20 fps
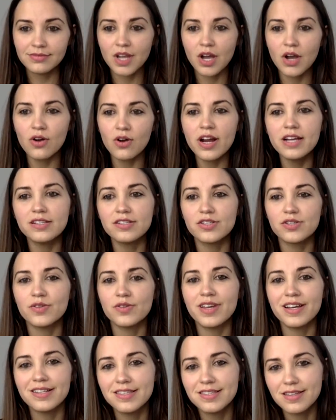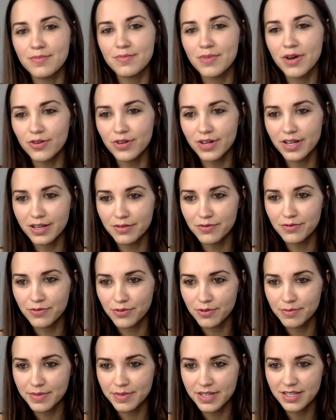All right, so that's about it
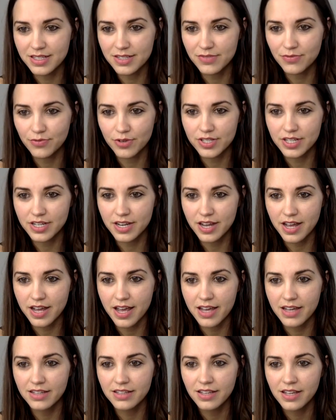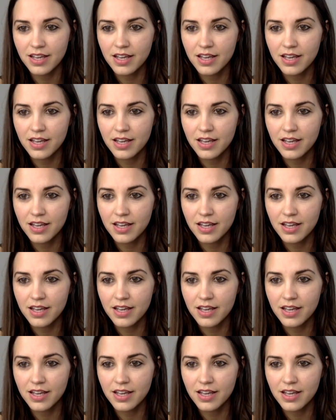for me for today.